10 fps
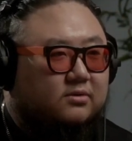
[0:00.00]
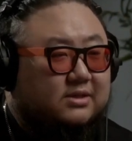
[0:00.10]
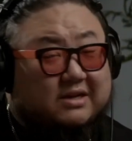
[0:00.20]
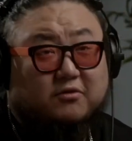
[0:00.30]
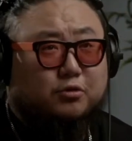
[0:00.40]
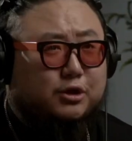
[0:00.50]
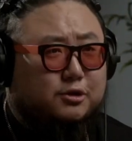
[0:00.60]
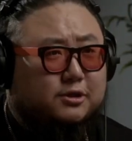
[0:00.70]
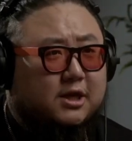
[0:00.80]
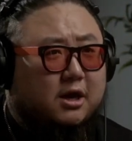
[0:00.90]
several
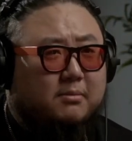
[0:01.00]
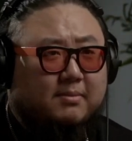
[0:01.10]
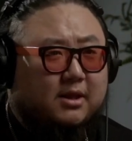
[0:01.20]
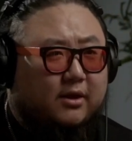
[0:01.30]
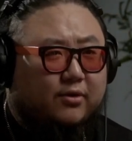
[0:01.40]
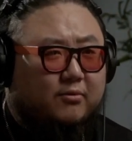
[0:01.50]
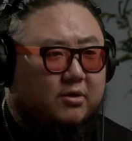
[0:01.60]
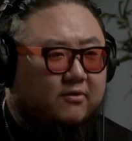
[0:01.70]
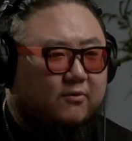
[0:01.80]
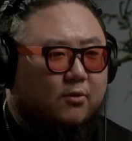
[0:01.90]
years now, maybe like 3
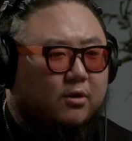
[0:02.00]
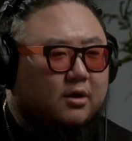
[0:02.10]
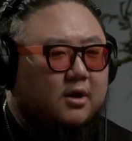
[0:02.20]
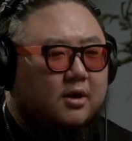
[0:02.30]
or 4.